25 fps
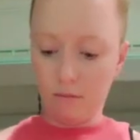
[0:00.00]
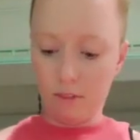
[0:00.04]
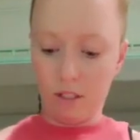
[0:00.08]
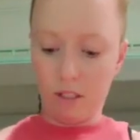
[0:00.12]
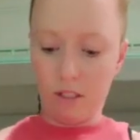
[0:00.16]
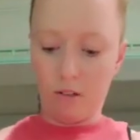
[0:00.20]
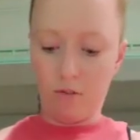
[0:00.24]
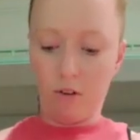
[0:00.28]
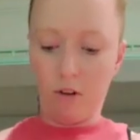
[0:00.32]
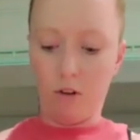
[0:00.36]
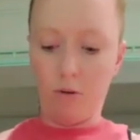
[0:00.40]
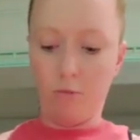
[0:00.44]

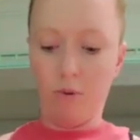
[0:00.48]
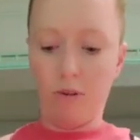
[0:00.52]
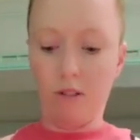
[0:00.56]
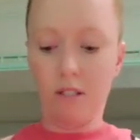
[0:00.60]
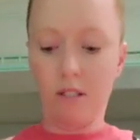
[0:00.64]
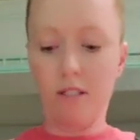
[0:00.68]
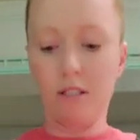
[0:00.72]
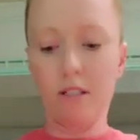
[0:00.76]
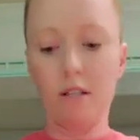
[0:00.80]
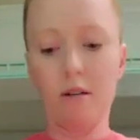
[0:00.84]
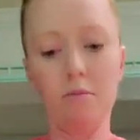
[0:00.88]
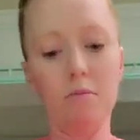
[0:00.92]
And if I open
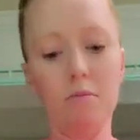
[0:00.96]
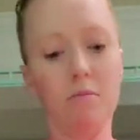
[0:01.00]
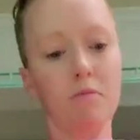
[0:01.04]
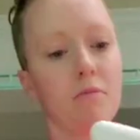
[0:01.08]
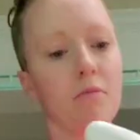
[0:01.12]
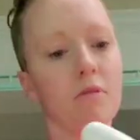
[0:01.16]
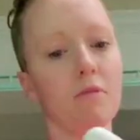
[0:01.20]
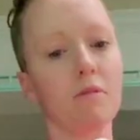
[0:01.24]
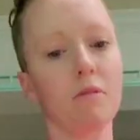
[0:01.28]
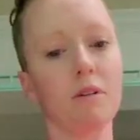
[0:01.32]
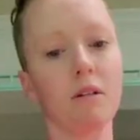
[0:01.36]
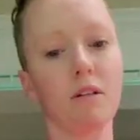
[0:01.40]
this up,
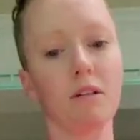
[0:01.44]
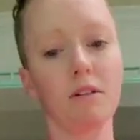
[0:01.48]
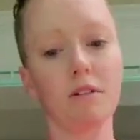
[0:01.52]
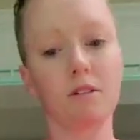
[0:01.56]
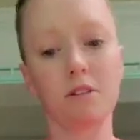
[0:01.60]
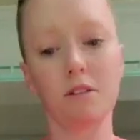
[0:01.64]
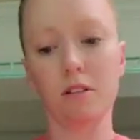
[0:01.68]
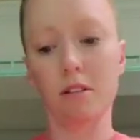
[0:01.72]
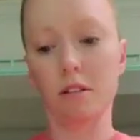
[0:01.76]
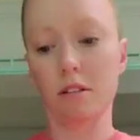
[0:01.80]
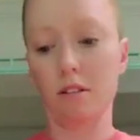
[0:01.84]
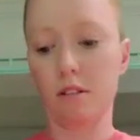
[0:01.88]

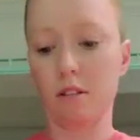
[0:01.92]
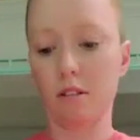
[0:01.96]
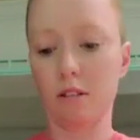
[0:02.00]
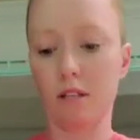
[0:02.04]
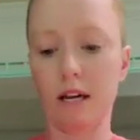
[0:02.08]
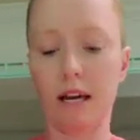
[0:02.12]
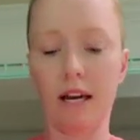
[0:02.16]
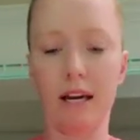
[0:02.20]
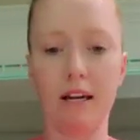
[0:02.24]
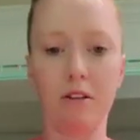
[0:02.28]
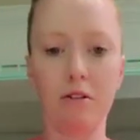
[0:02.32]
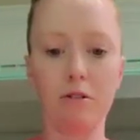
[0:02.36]
here's the
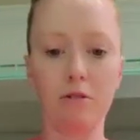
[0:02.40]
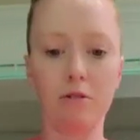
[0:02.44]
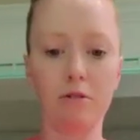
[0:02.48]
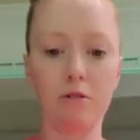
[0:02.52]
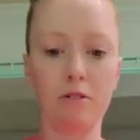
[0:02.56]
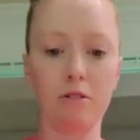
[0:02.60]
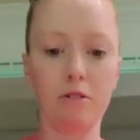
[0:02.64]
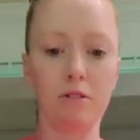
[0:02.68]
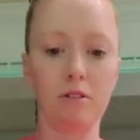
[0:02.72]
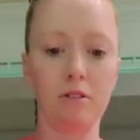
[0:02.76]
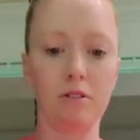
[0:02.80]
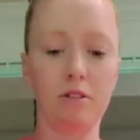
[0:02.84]

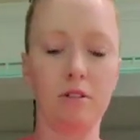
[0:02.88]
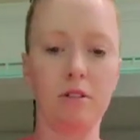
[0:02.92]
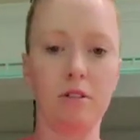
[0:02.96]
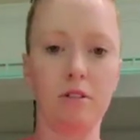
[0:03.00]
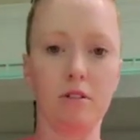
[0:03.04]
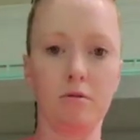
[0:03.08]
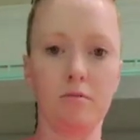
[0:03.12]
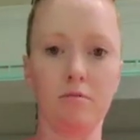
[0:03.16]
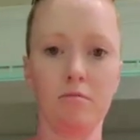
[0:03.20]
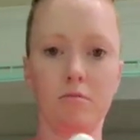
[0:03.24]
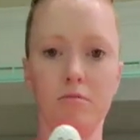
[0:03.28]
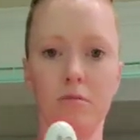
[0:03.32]
handles.
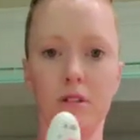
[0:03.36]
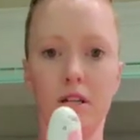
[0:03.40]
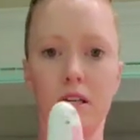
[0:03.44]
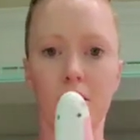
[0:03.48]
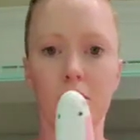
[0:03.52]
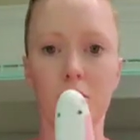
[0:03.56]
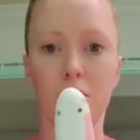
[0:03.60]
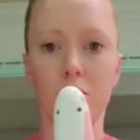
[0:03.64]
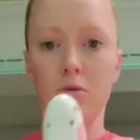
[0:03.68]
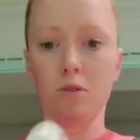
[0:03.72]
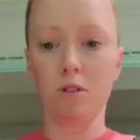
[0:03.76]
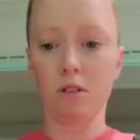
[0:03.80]

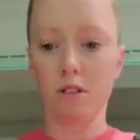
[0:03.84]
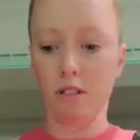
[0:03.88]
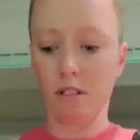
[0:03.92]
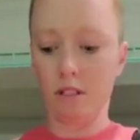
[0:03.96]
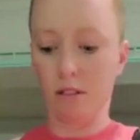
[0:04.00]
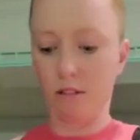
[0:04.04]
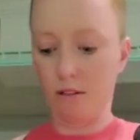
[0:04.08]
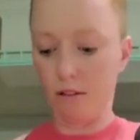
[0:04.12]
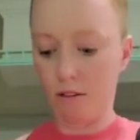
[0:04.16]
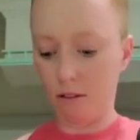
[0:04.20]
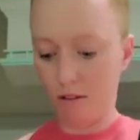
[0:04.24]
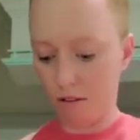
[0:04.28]
Handle
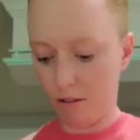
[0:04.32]
1,